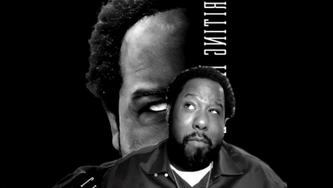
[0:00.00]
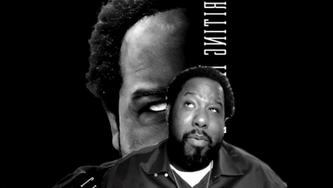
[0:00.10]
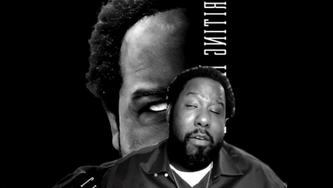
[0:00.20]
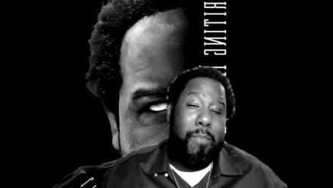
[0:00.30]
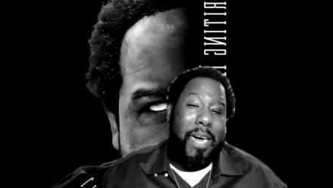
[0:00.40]

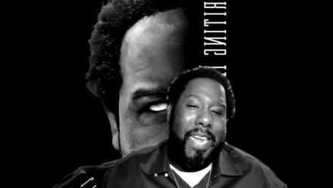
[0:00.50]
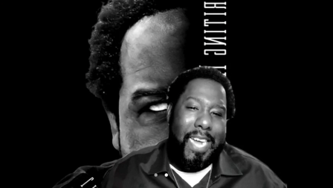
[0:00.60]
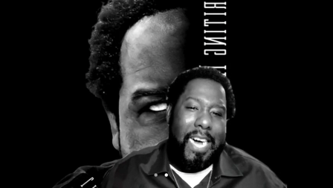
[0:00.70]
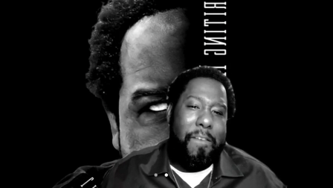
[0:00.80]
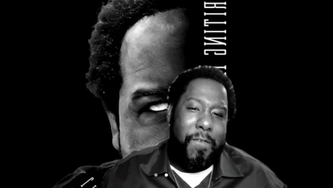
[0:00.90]
build my
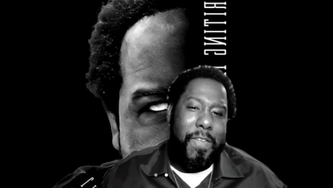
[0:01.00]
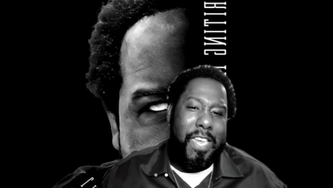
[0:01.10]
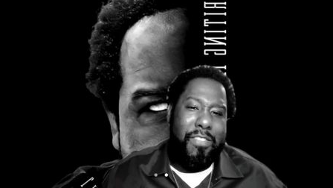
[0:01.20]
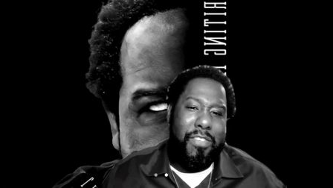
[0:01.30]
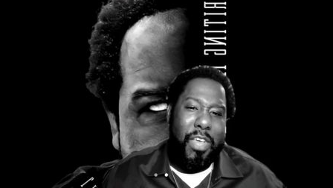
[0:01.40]

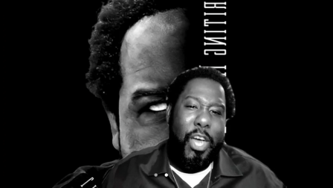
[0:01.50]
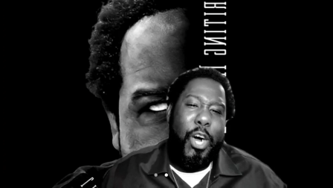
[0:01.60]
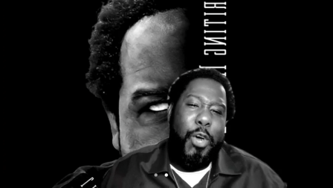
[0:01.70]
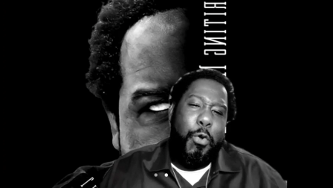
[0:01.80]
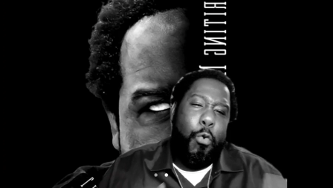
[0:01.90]
confidence
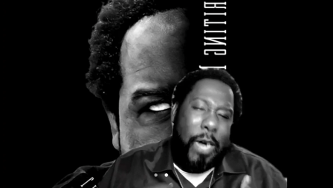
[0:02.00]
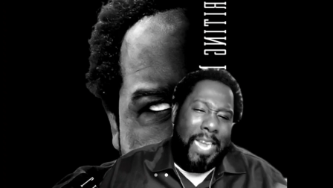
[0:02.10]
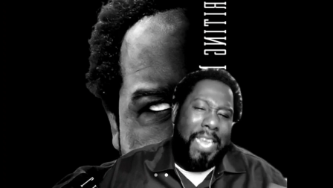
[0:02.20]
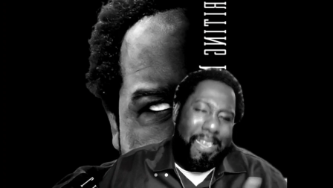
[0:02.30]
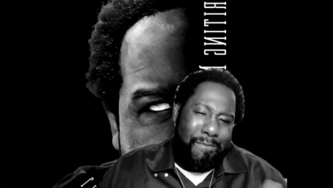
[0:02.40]
on who
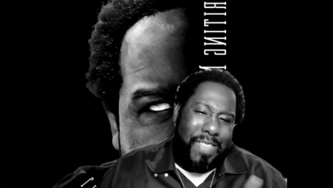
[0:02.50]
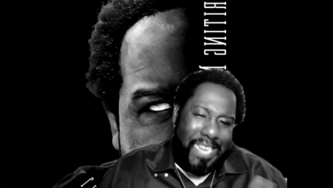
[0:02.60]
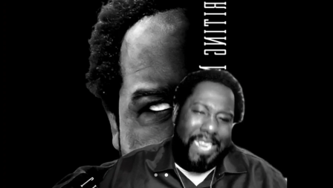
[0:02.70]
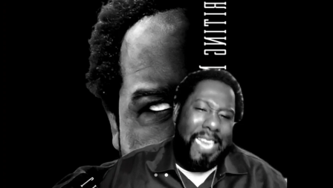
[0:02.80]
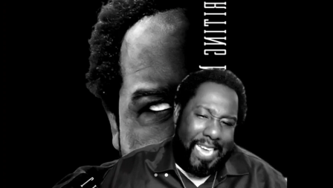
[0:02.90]
I am
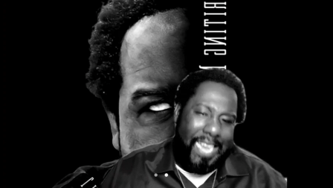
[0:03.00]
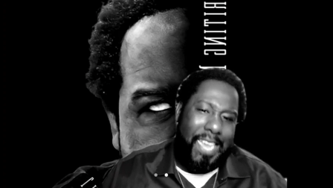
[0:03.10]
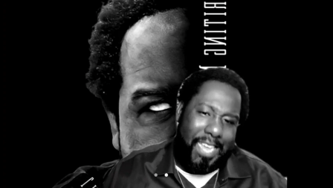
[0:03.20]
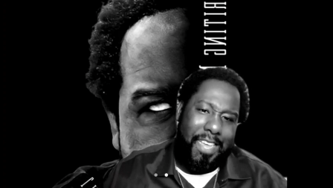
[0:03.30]
today.